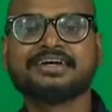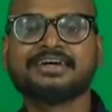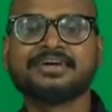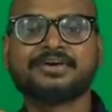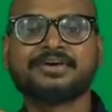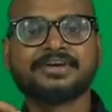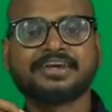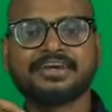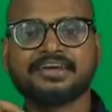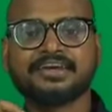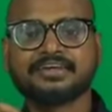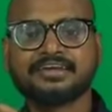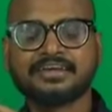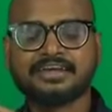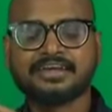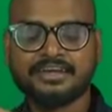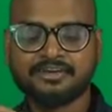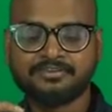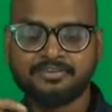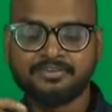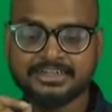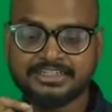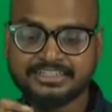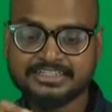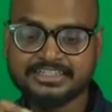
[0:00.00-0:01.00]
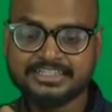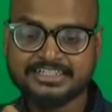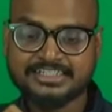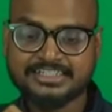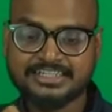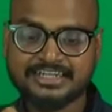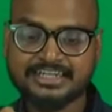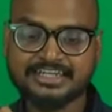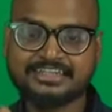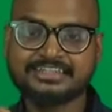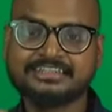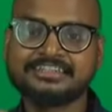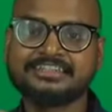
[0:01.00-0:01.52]
okay what is the
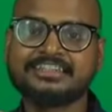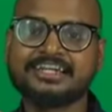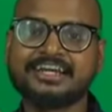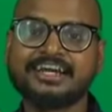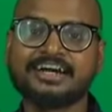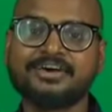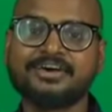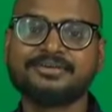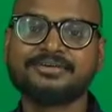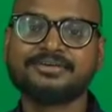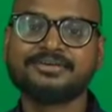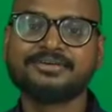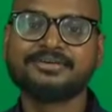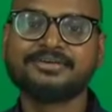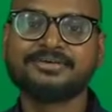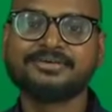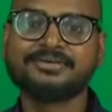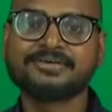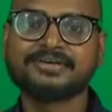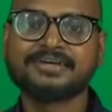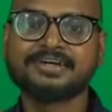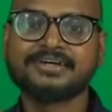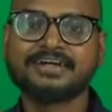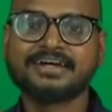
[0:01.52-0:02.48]
strategy i have to do